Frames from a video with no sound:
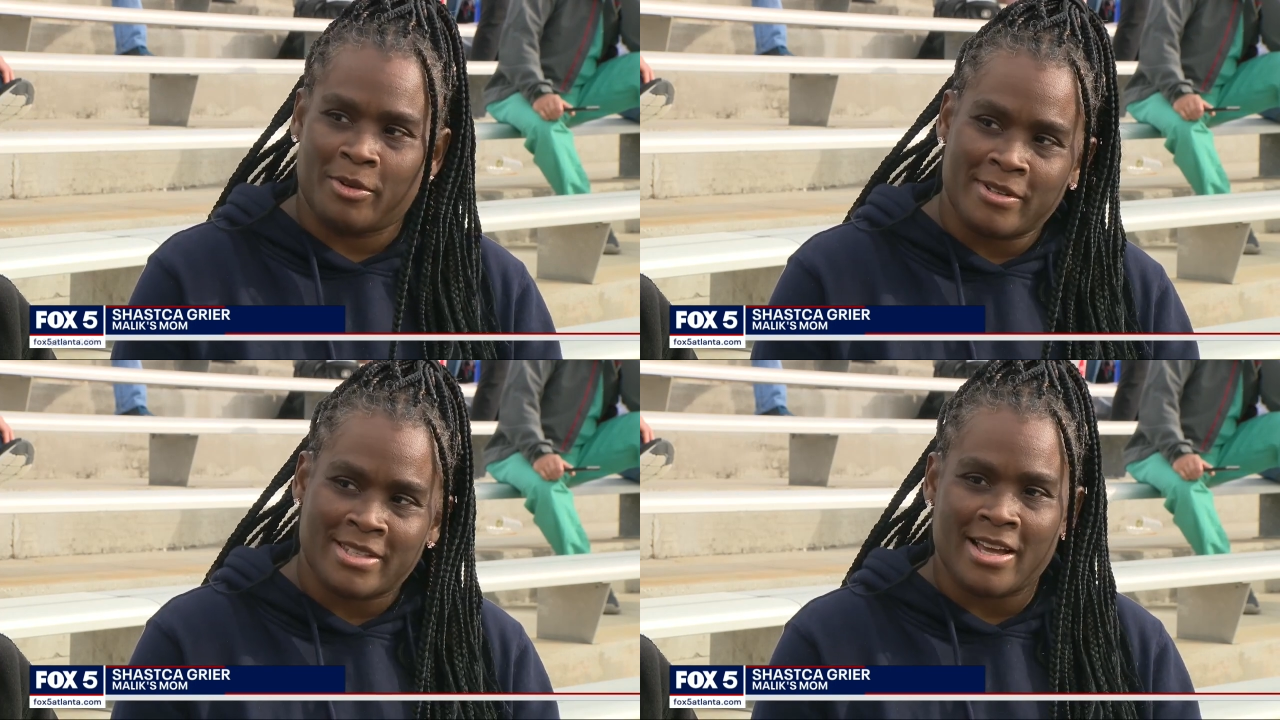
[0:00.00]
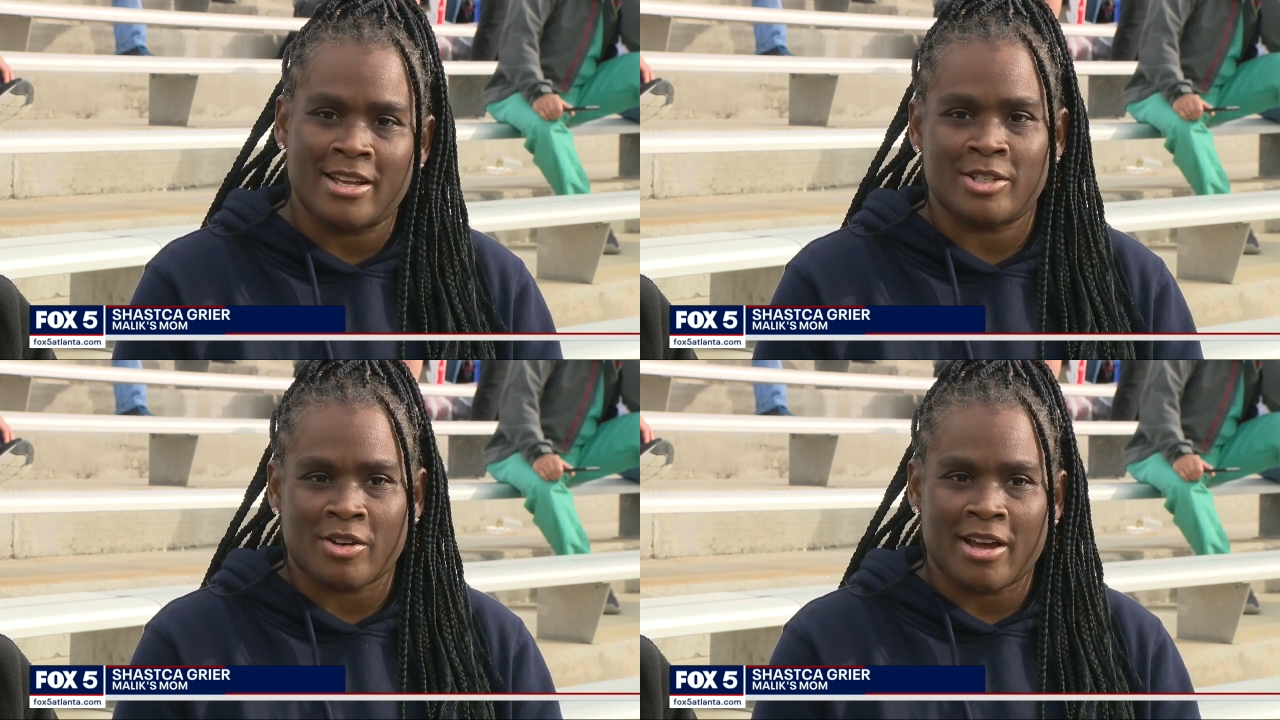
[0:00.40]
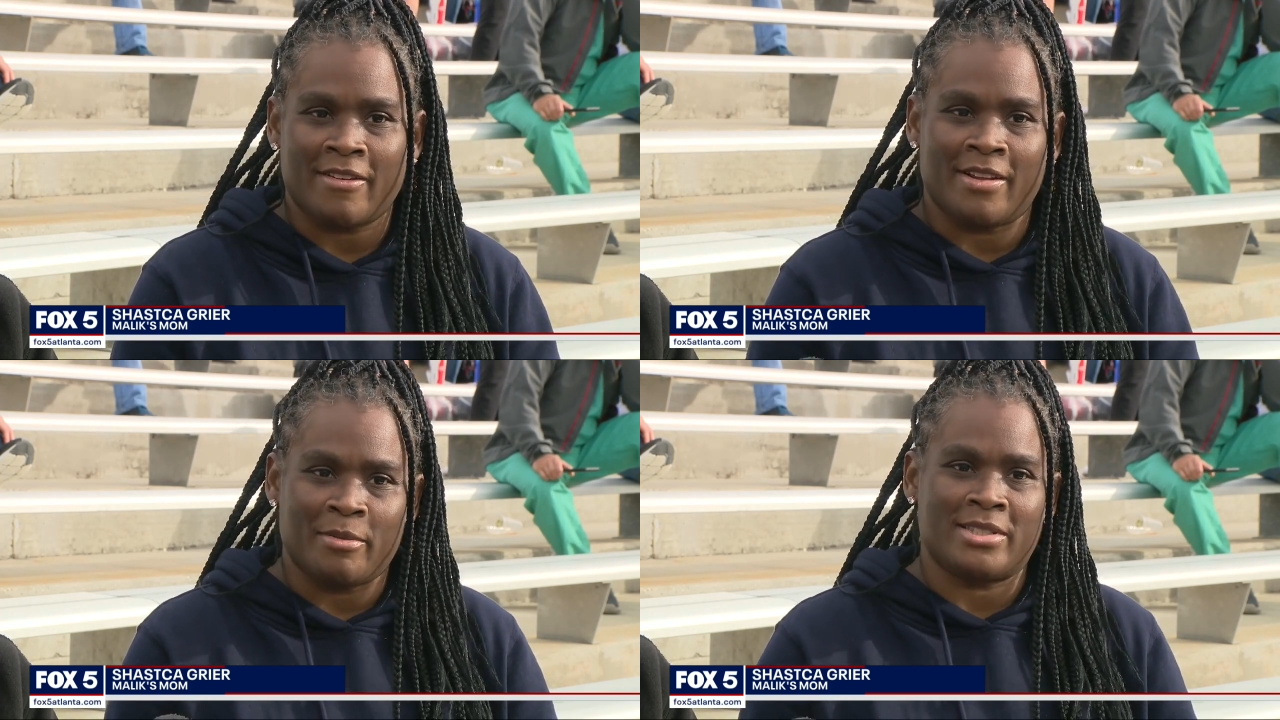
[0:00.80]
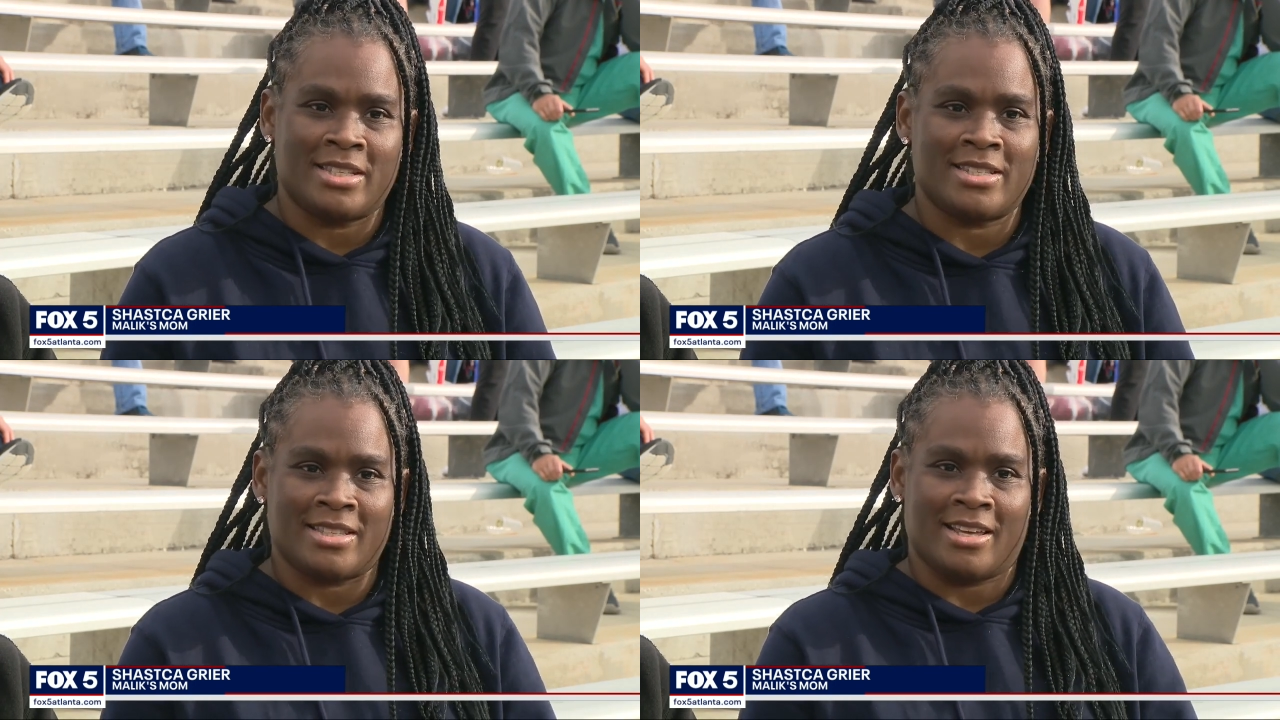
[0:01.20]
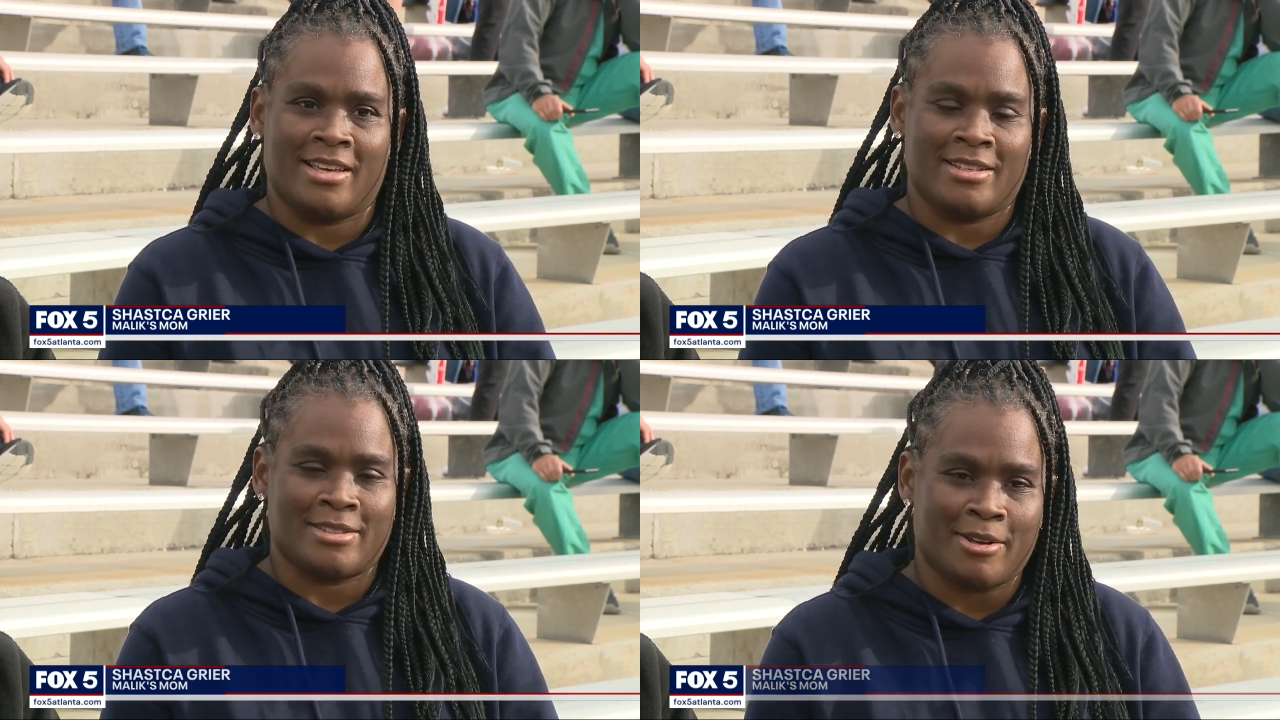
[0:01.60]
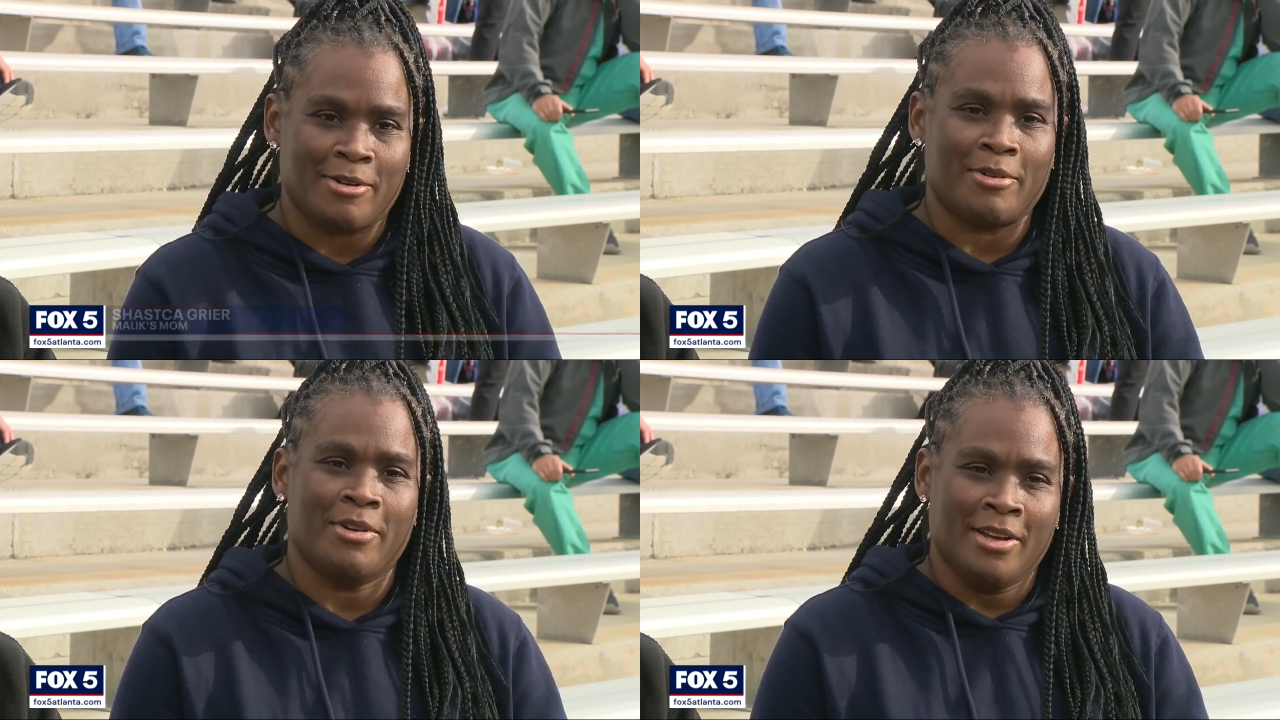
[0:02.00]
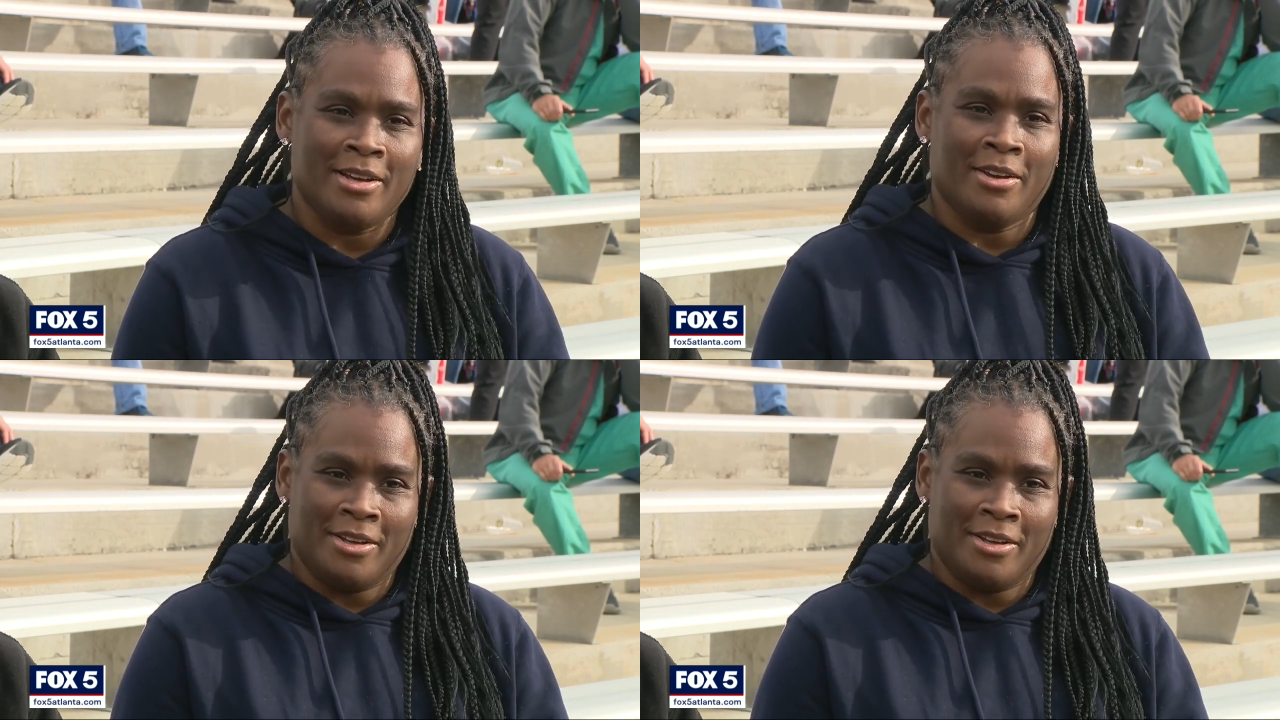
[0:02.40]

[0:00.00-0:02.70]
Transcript: Northside Drive. That was his thing, so.